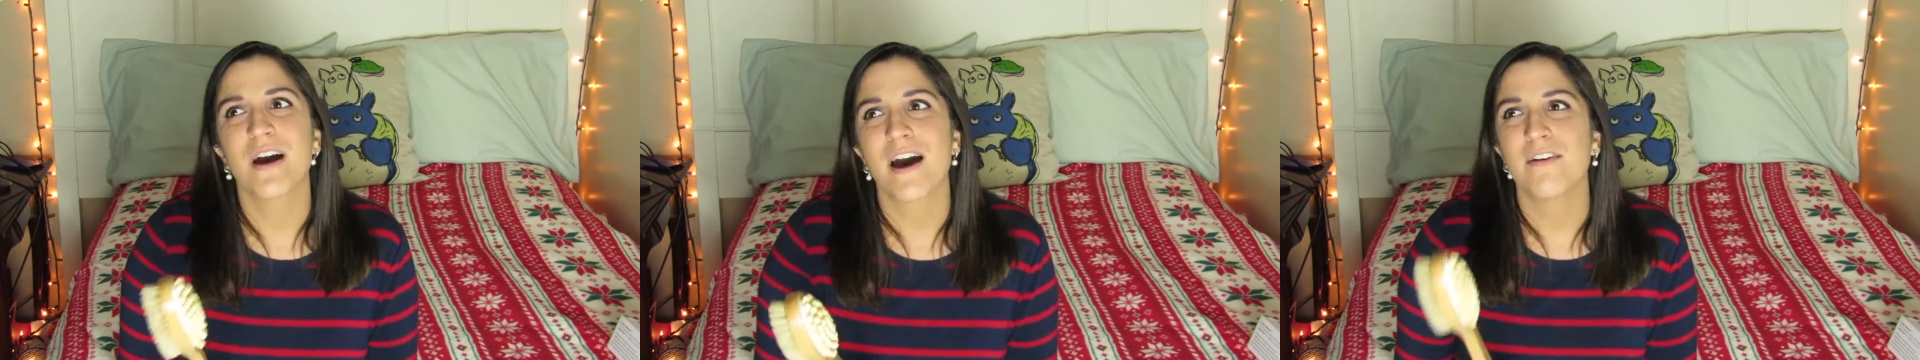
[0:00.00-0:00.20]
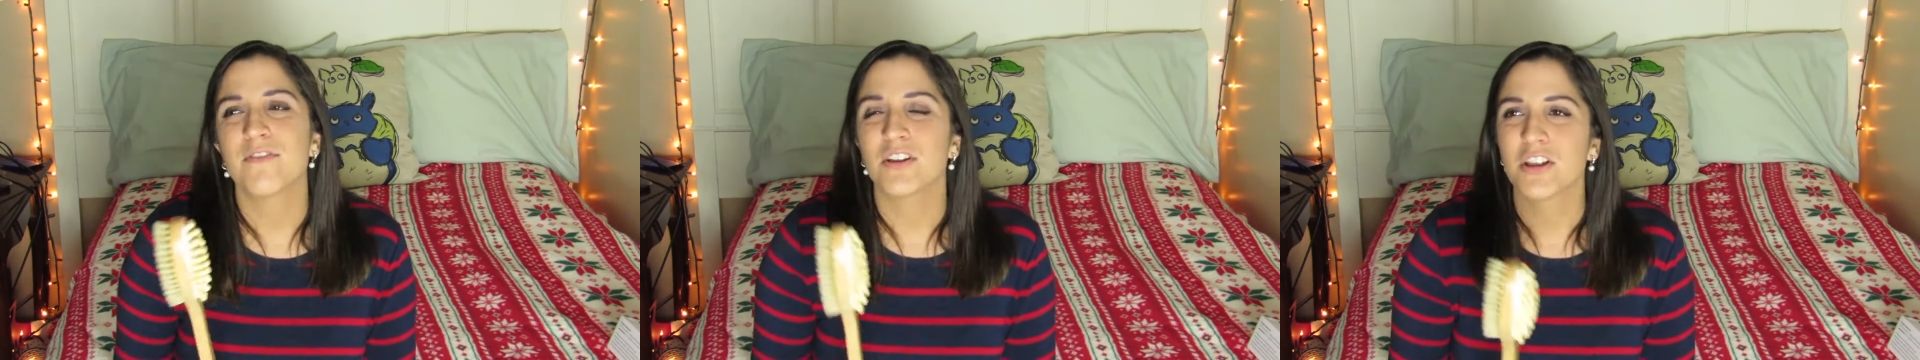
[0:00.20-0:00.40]

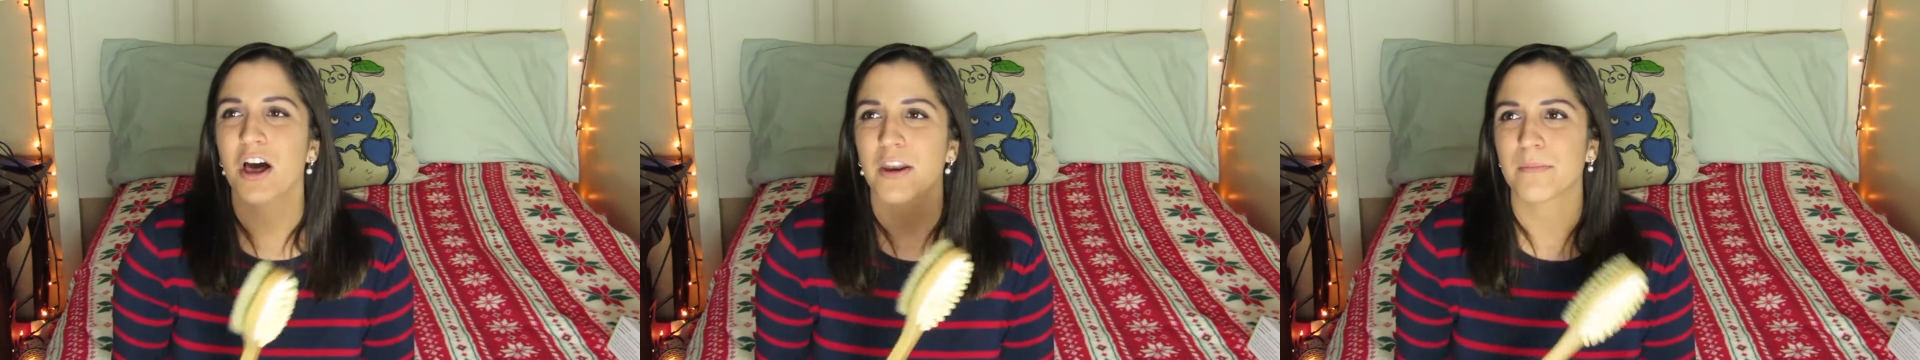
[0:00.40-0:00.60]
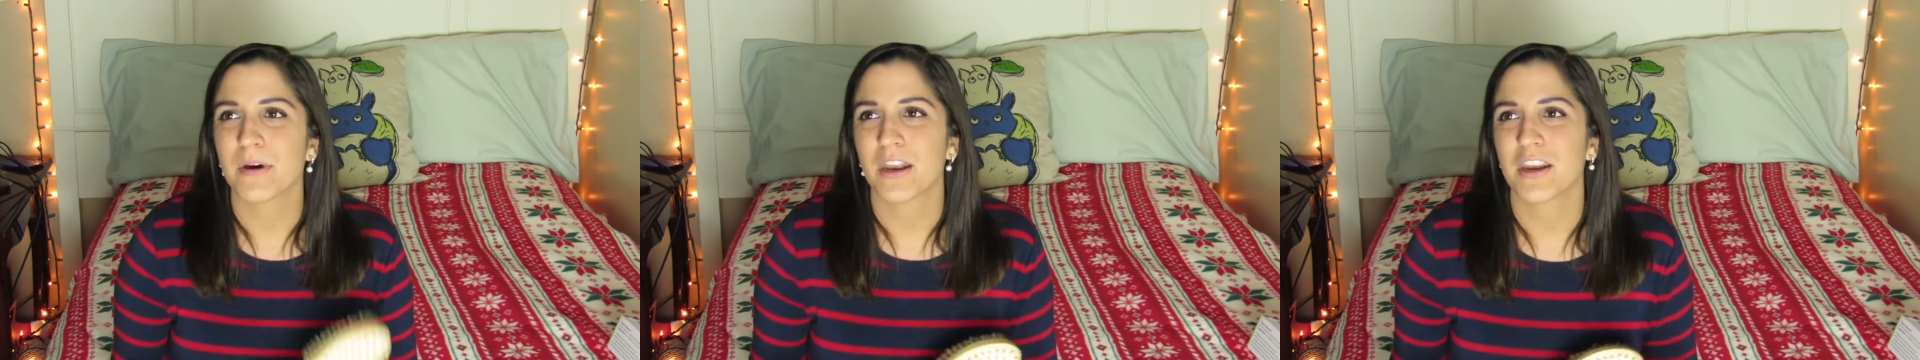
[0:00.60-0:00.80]
have a
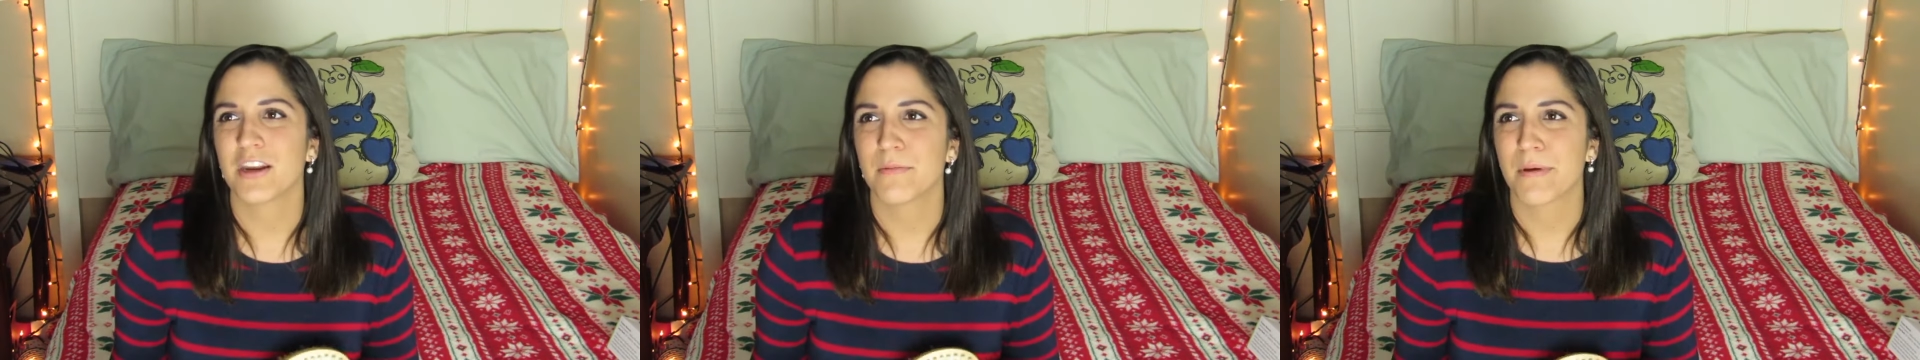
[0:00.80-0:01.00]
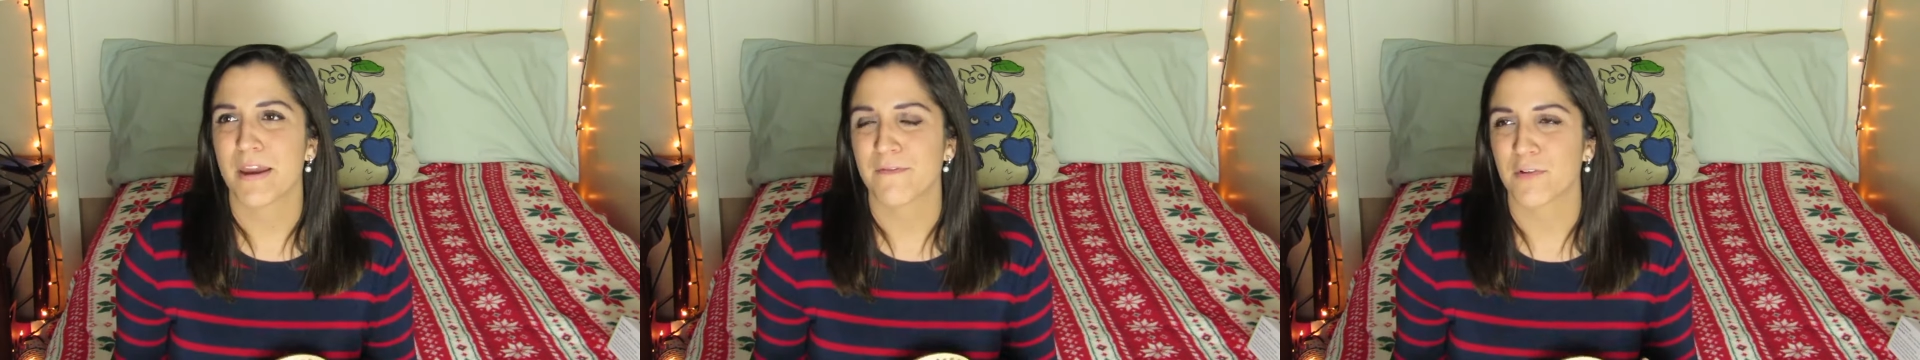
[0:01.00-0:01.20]
lot of money
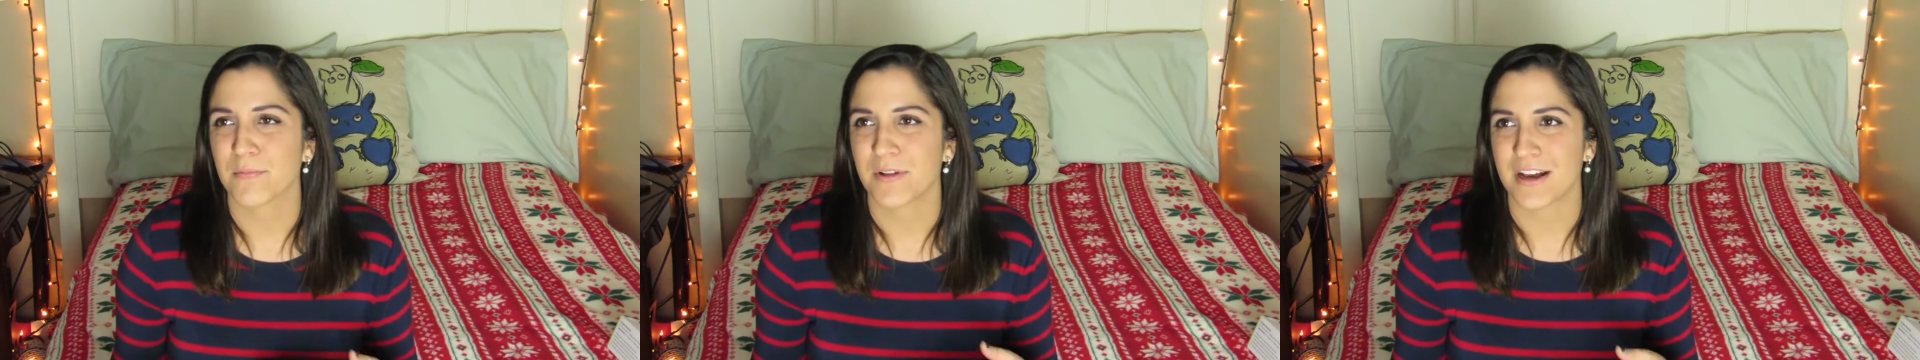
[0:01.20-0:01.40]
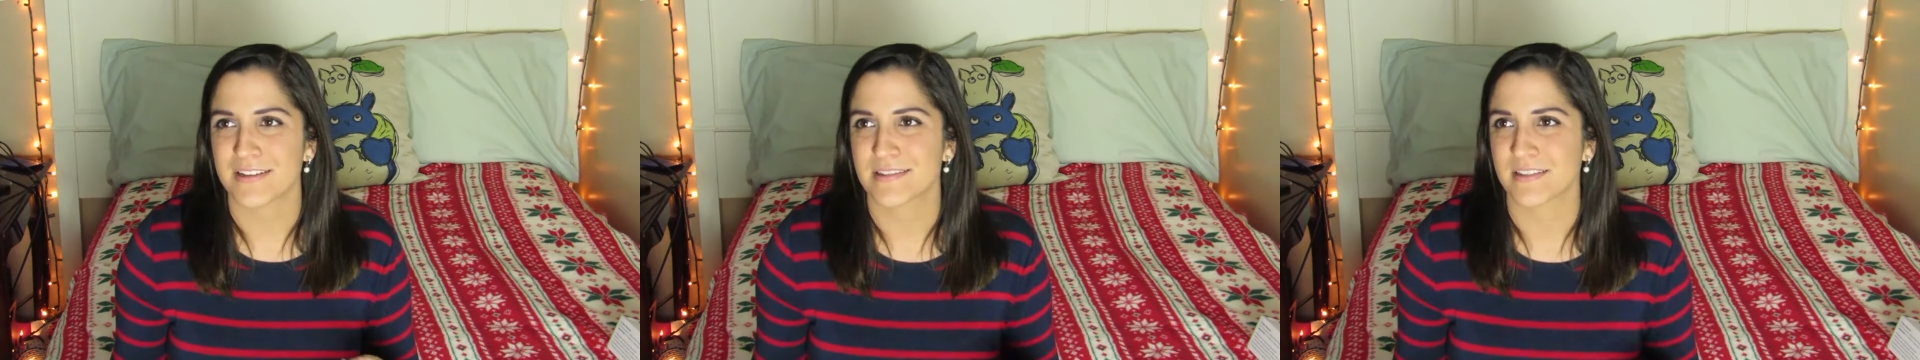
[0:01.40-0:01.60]
to pay for
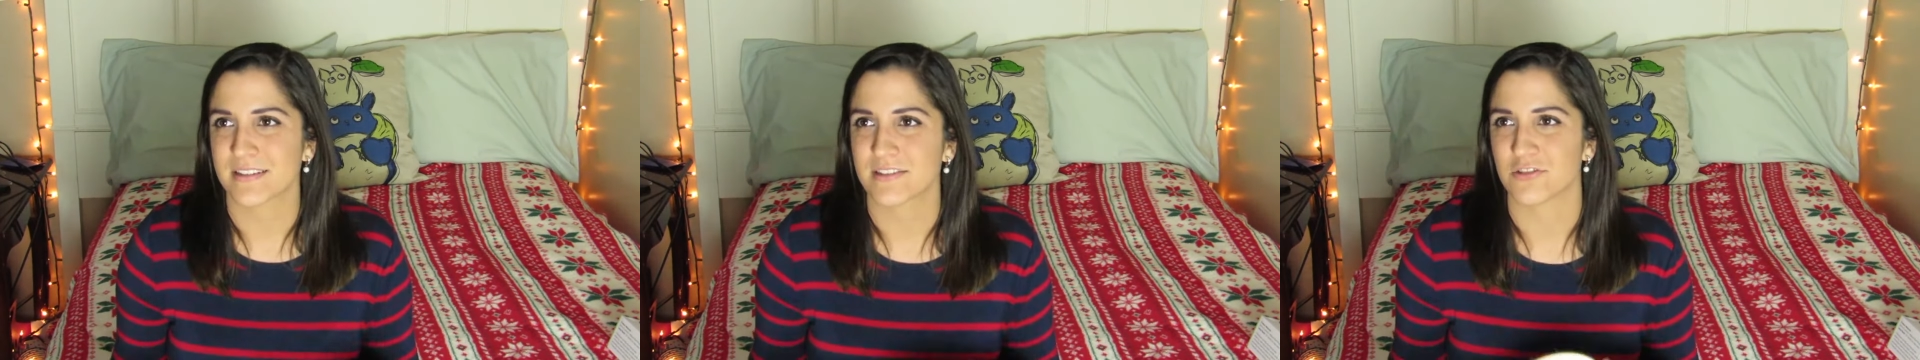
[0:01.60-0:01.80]
plastic